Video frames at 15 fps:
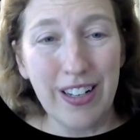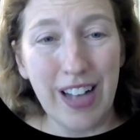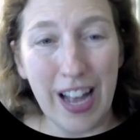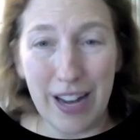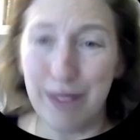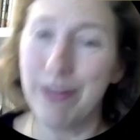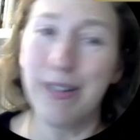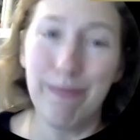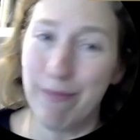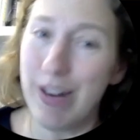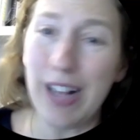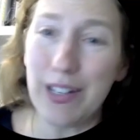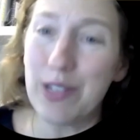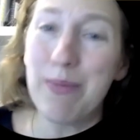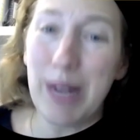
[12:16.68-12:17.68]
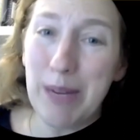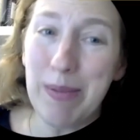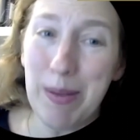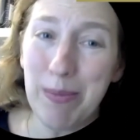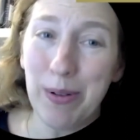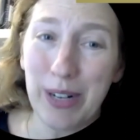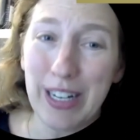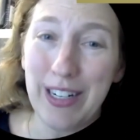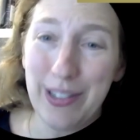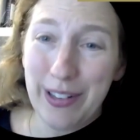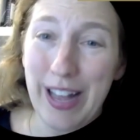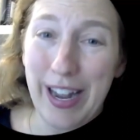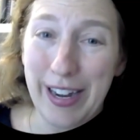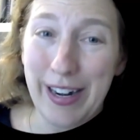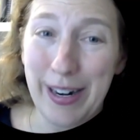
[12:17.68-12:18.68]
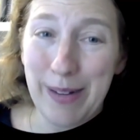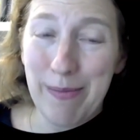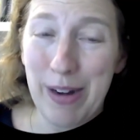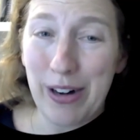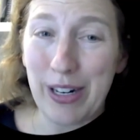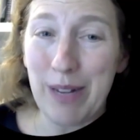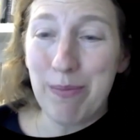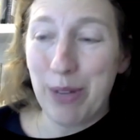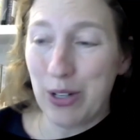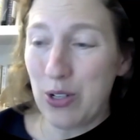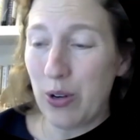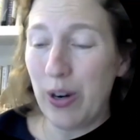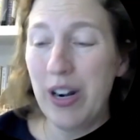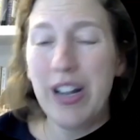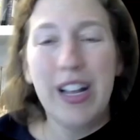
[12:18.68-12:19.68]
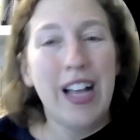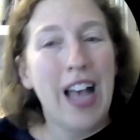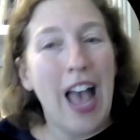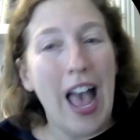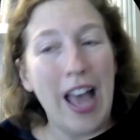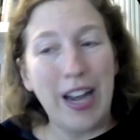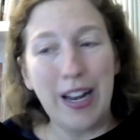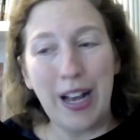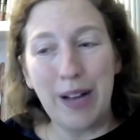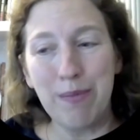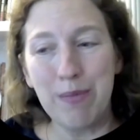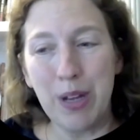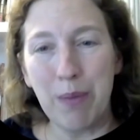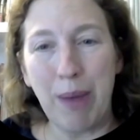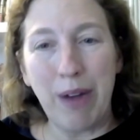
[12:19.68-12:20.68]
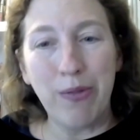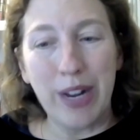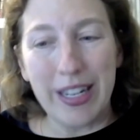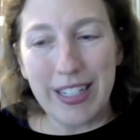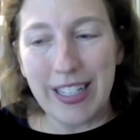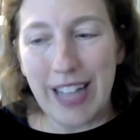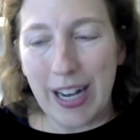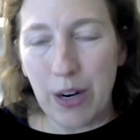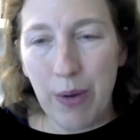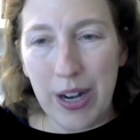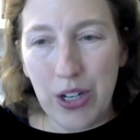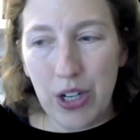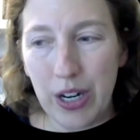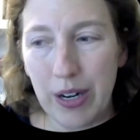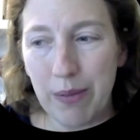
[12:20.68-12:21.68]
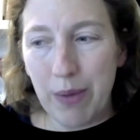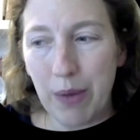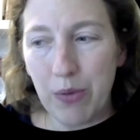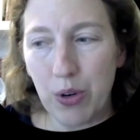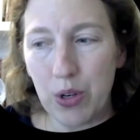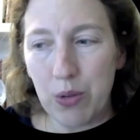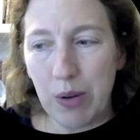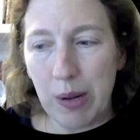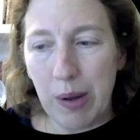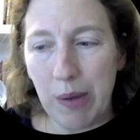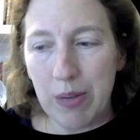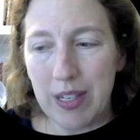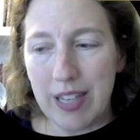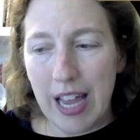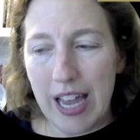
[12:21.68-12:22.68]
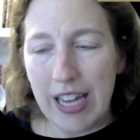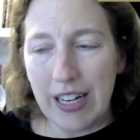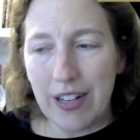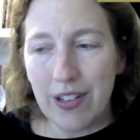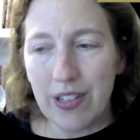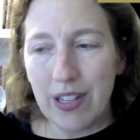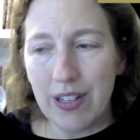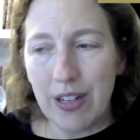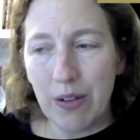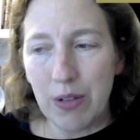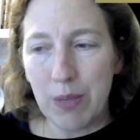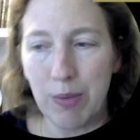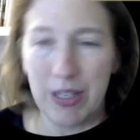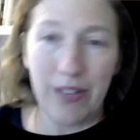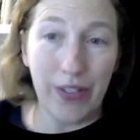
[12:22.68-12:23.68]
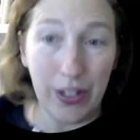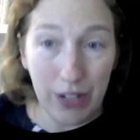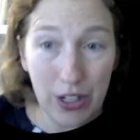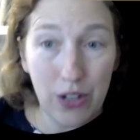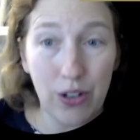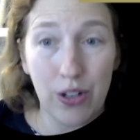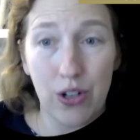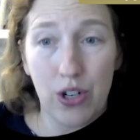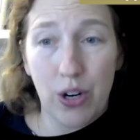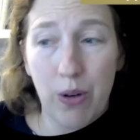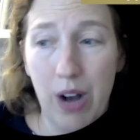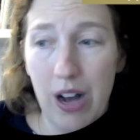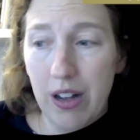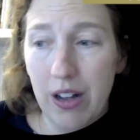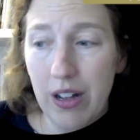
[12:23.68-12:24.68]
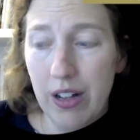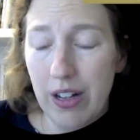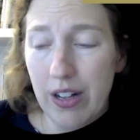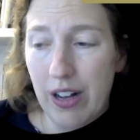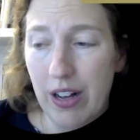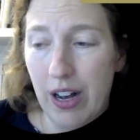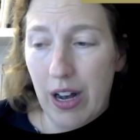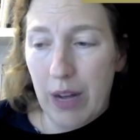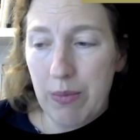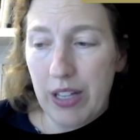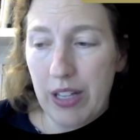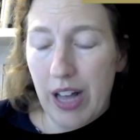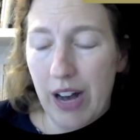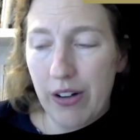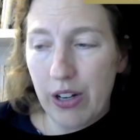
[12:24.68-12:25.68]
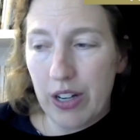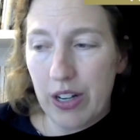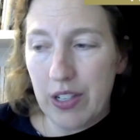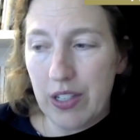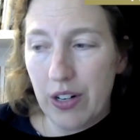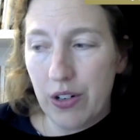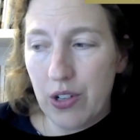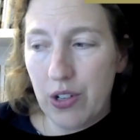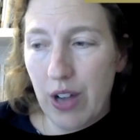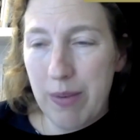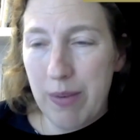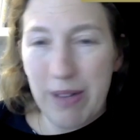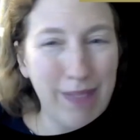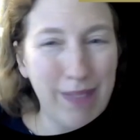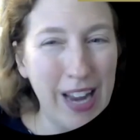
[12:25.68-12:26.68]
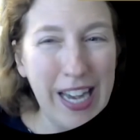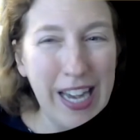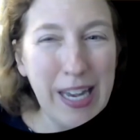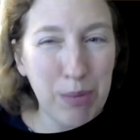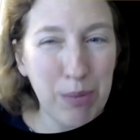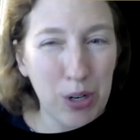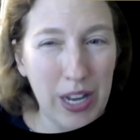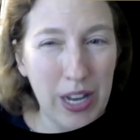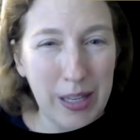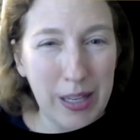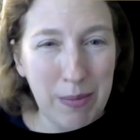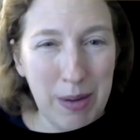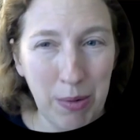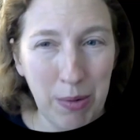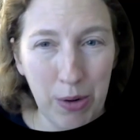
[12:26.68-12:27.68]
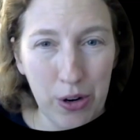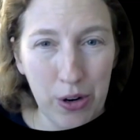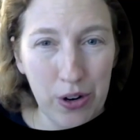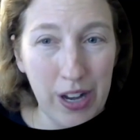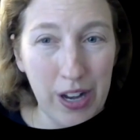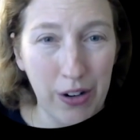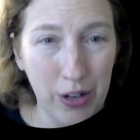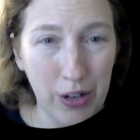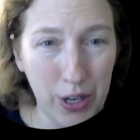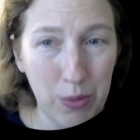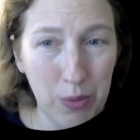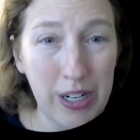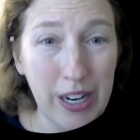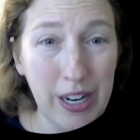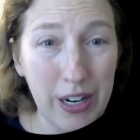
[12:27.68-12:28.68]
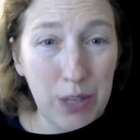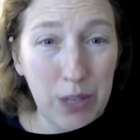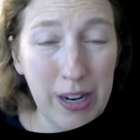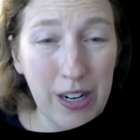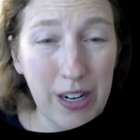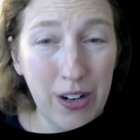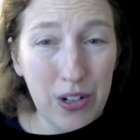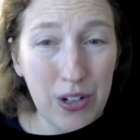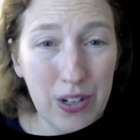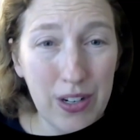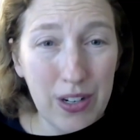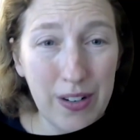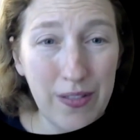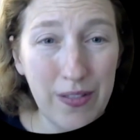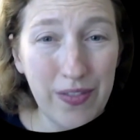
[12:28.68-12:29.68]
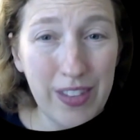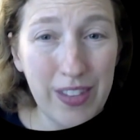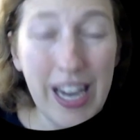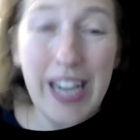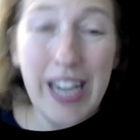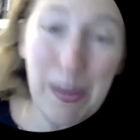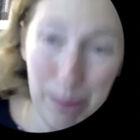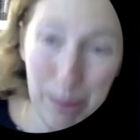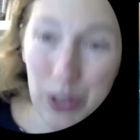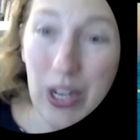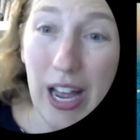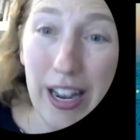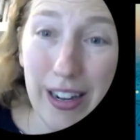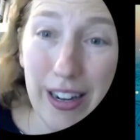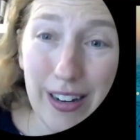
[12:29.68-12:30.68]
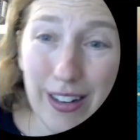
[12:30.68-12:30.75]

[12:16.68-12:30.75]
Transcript: And not so many people can do that in an American bookstore. And, by raising that question, of course, what I was saying is, specifically to the Shoah, to the Holocaust, 80% of the people murdered in the Holocaust were Yiddish speakers, 80%.